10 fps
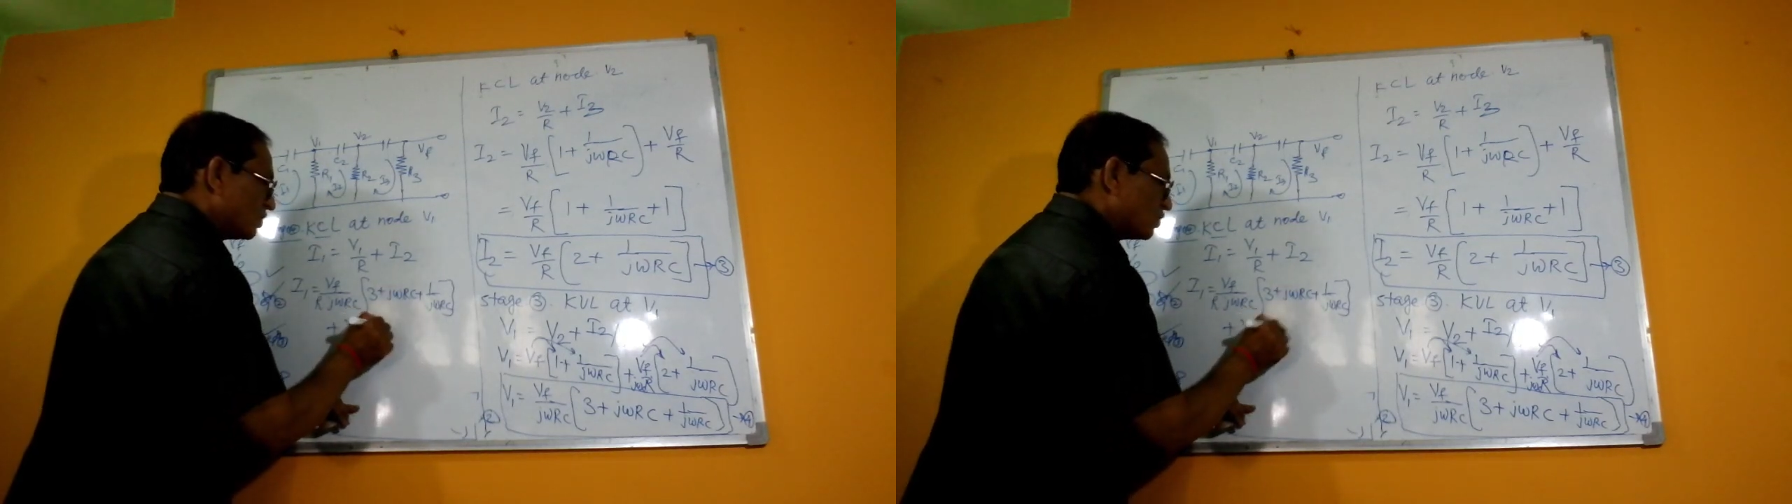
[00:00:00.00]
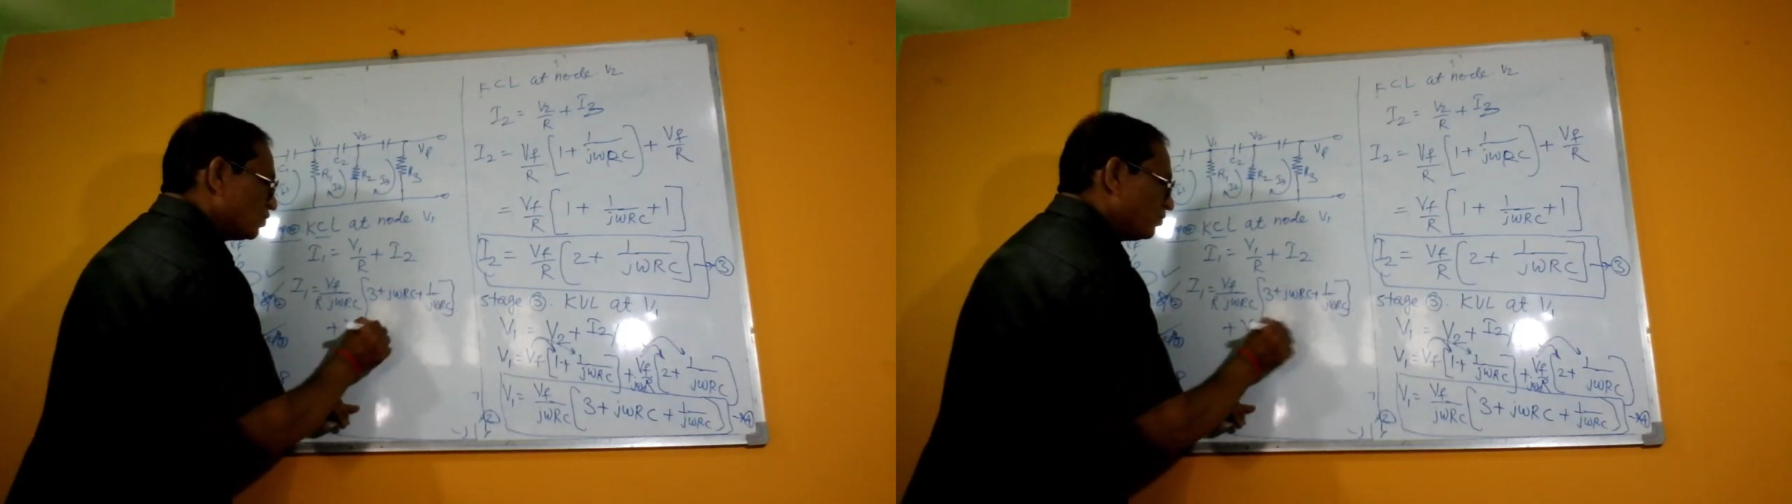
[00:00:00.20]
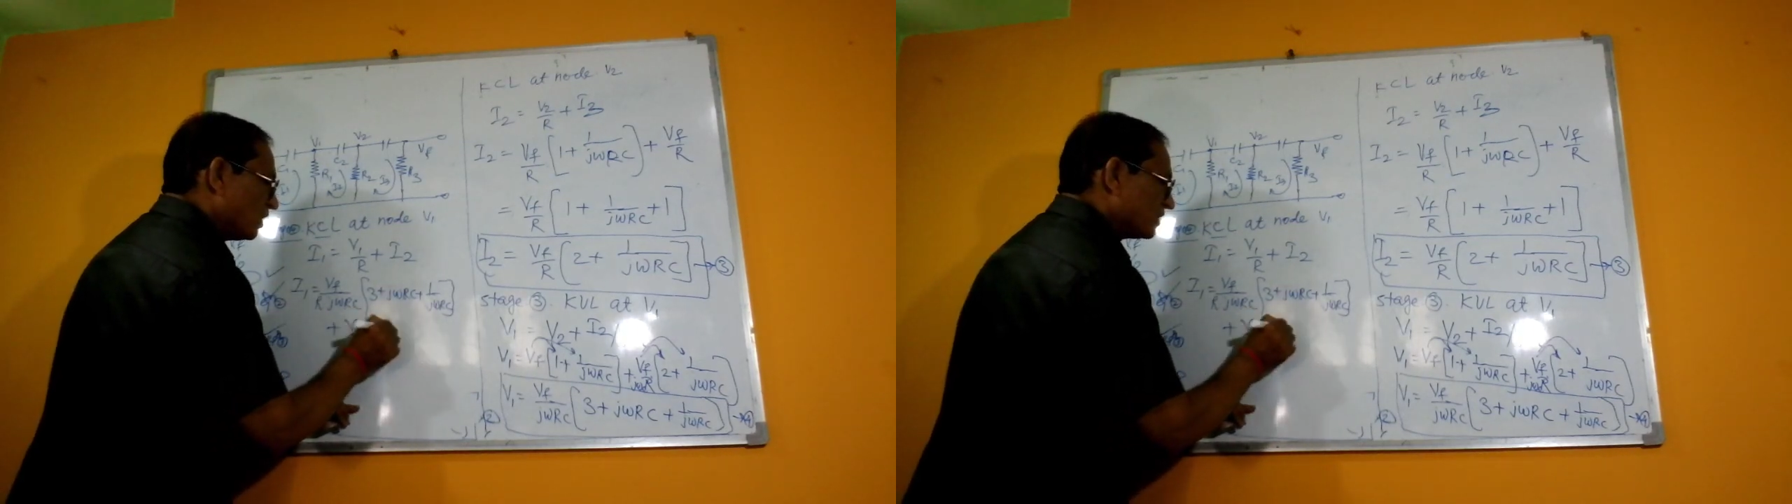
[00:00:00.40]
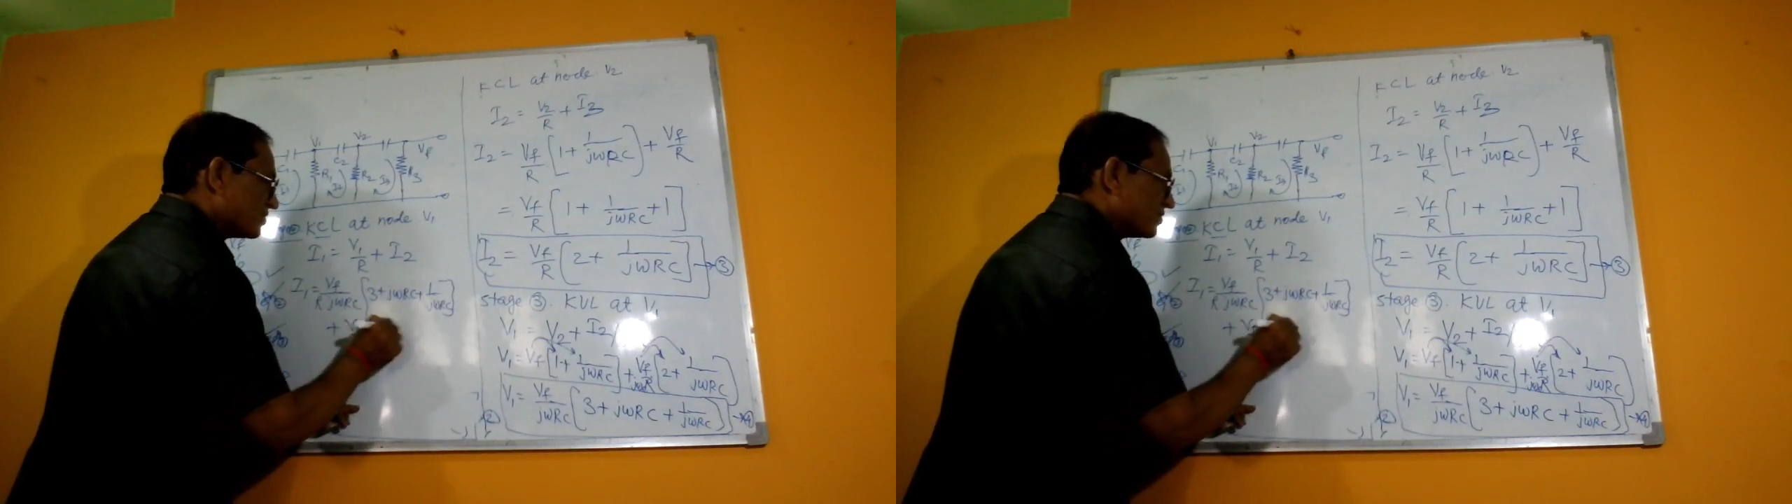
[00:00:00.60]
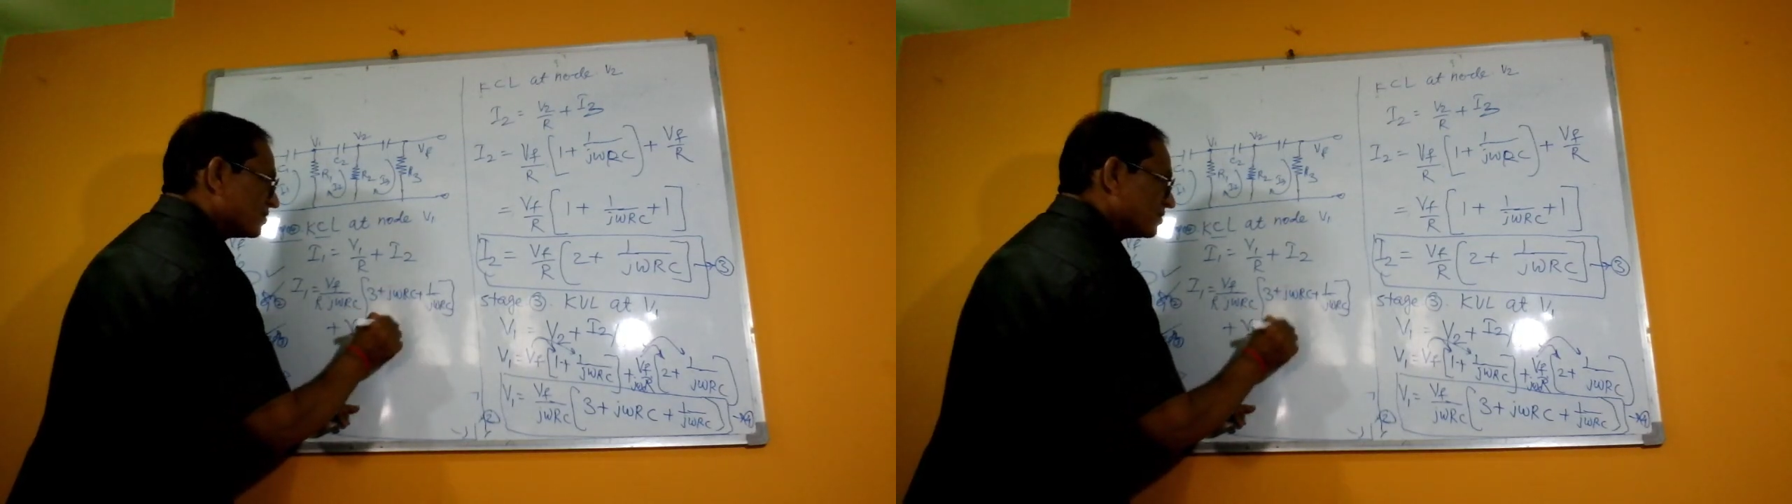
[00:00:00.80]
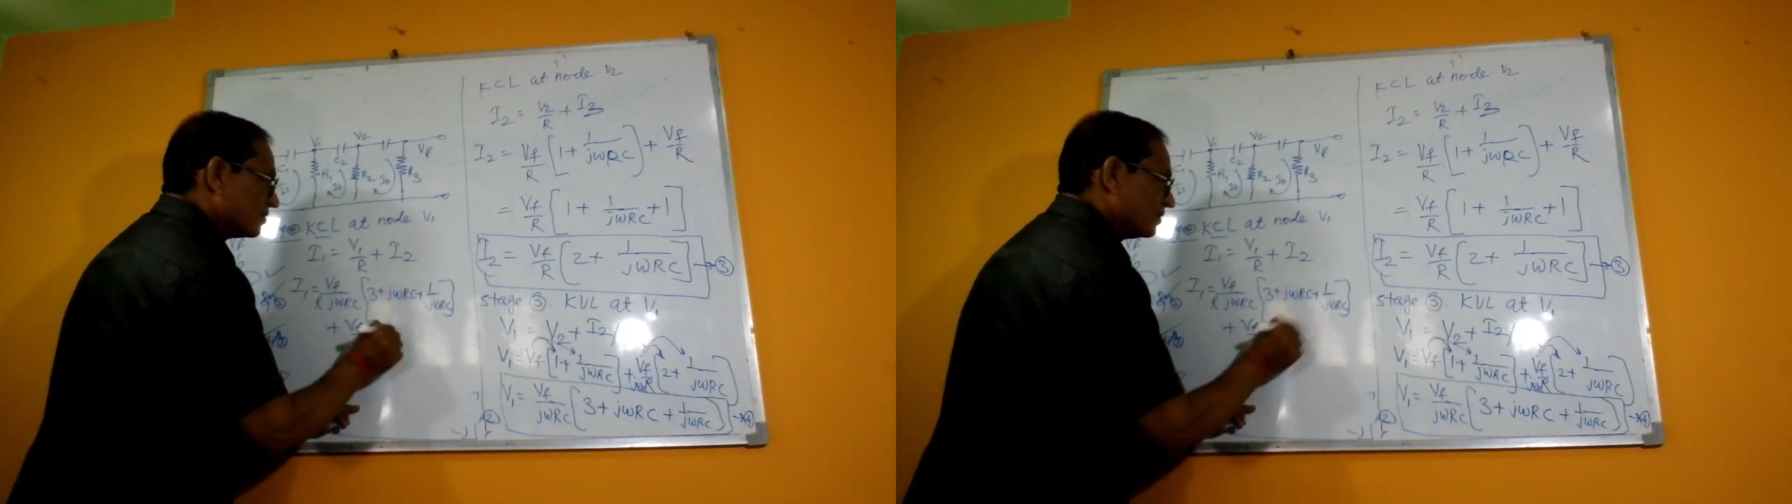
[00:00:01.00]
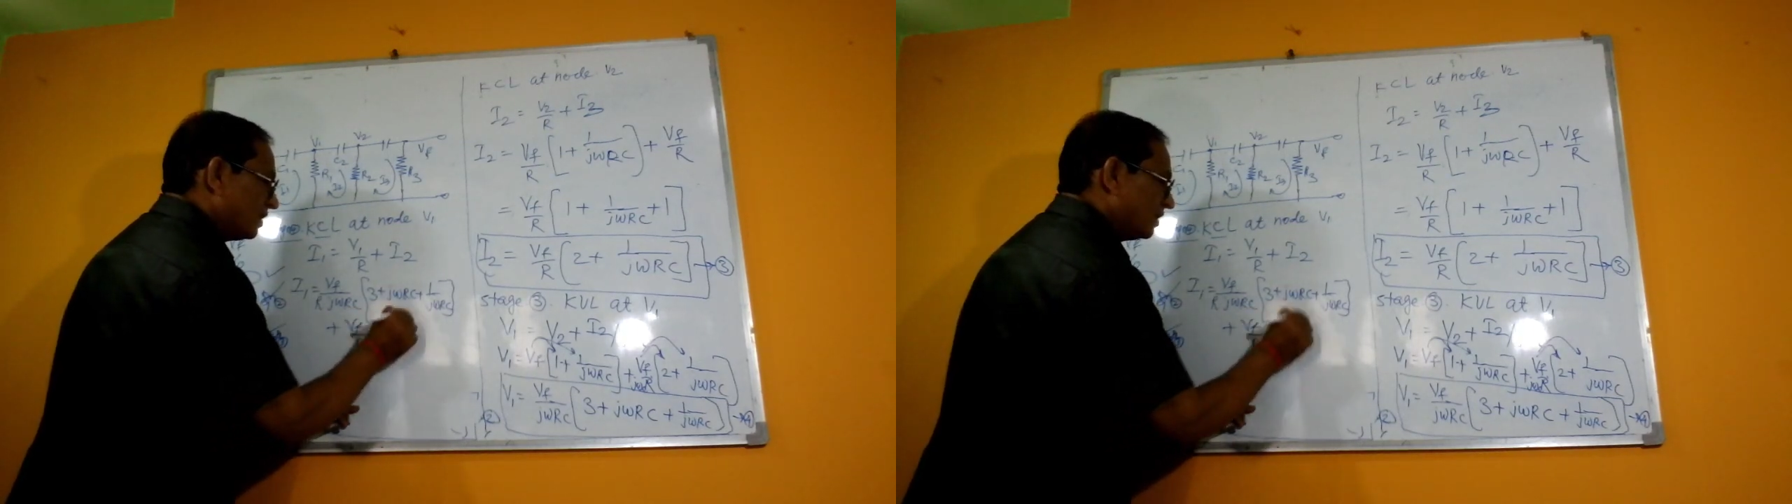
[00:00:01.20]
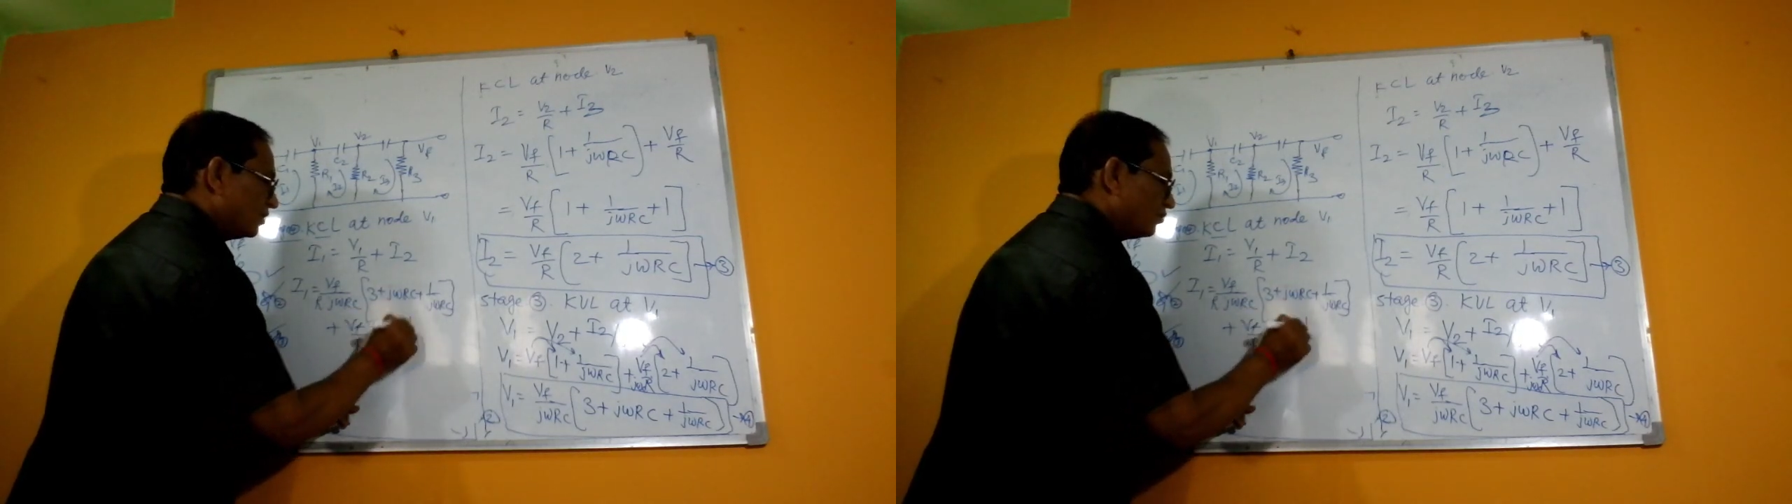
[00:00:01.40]
is 2 plus
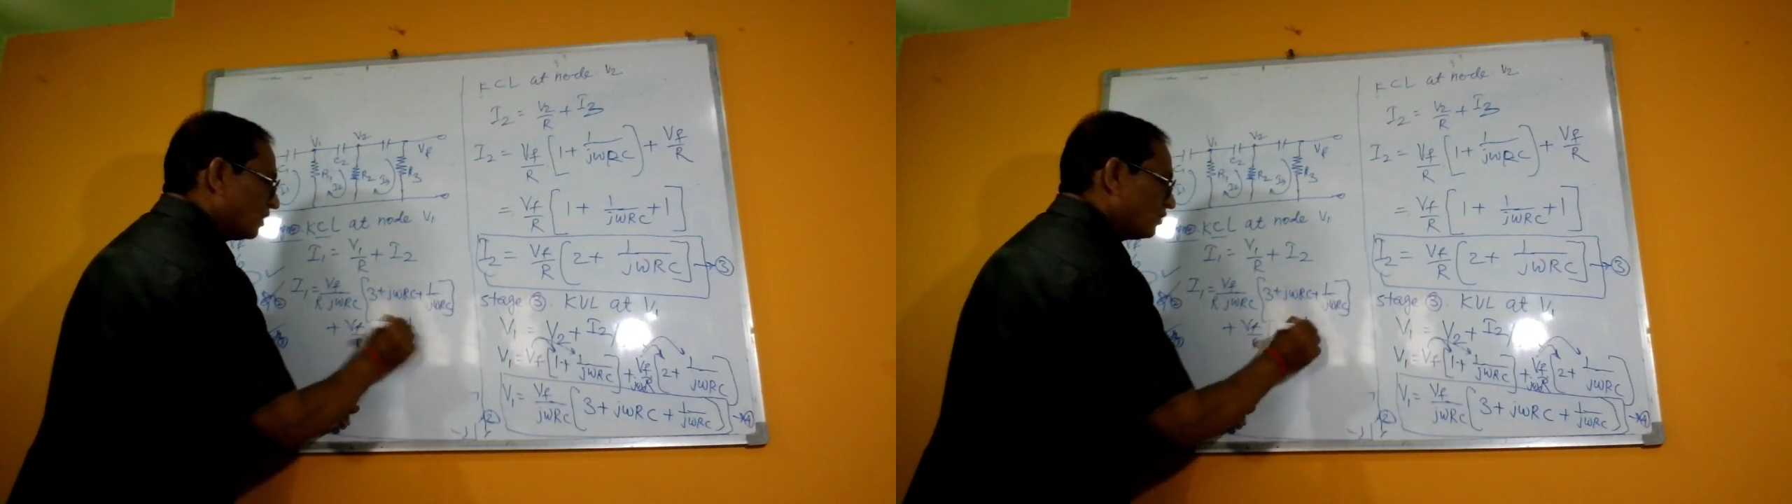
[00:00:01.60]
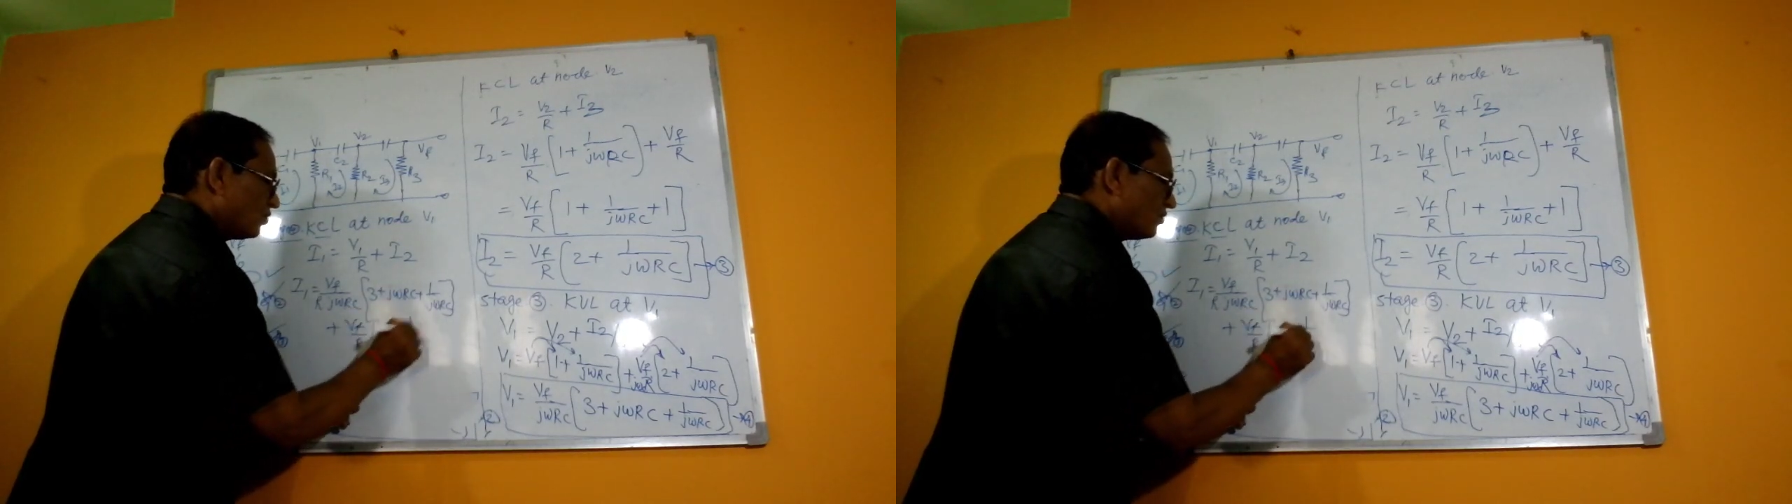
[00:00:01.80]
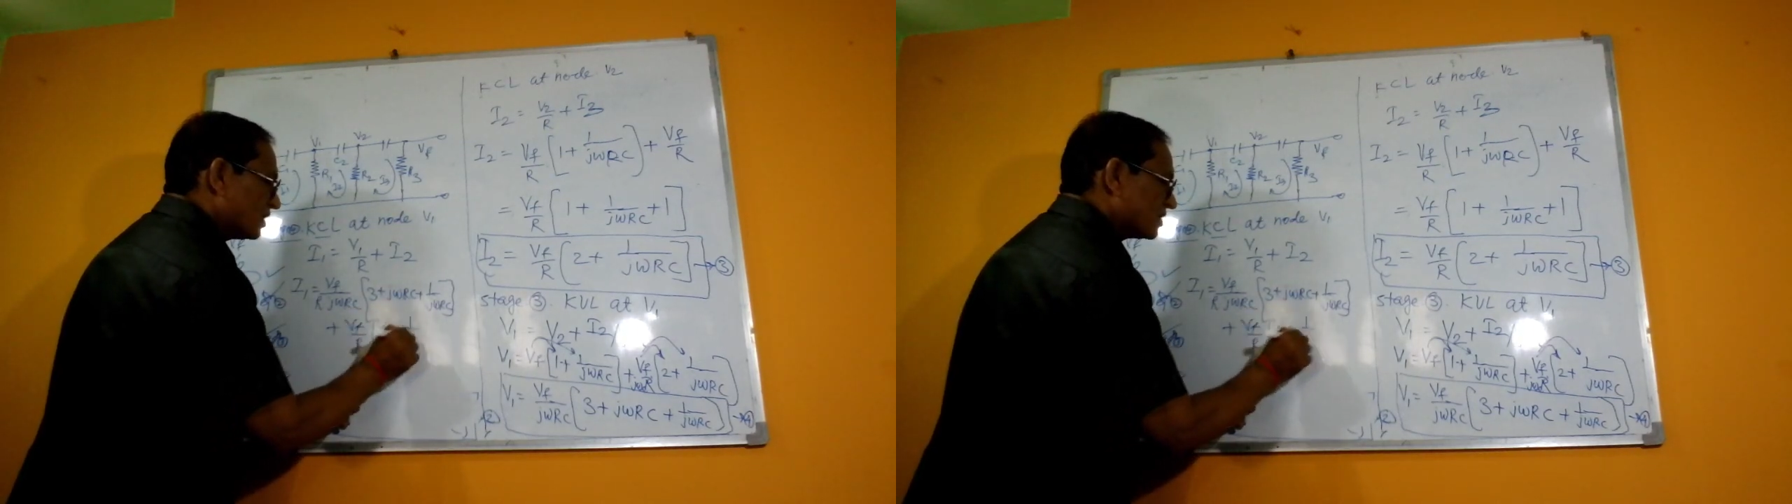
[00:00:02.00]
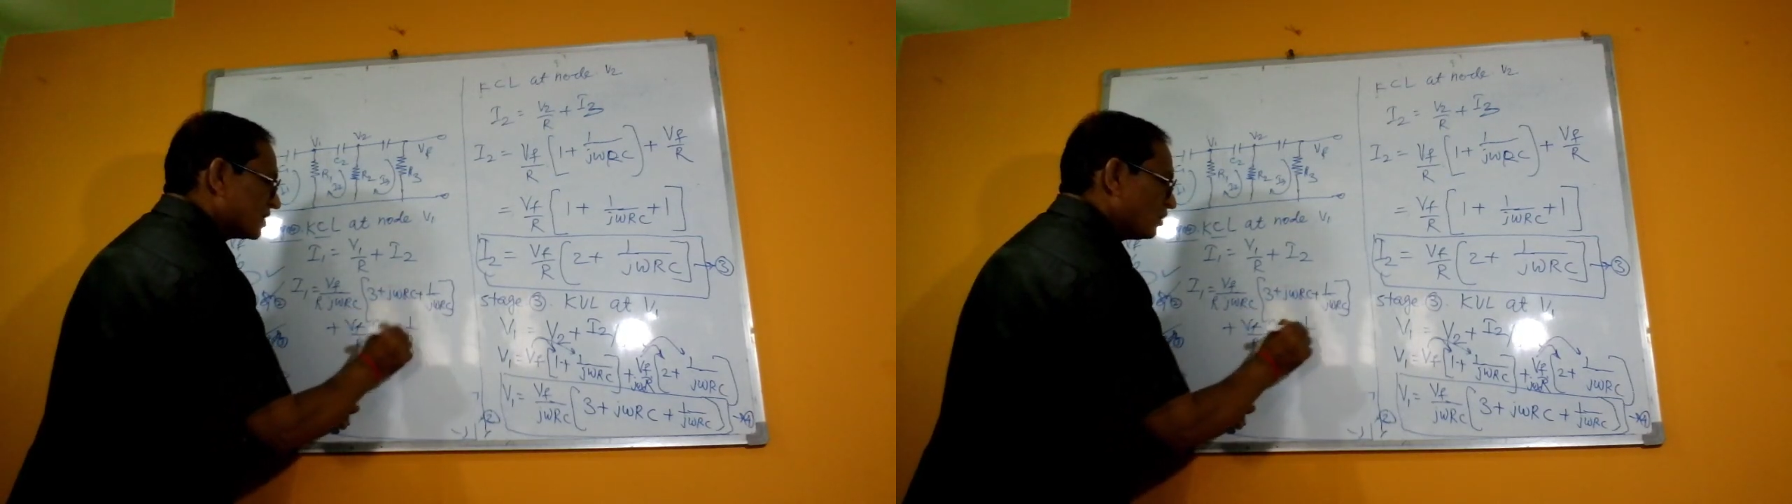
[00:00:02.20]
it is 1 over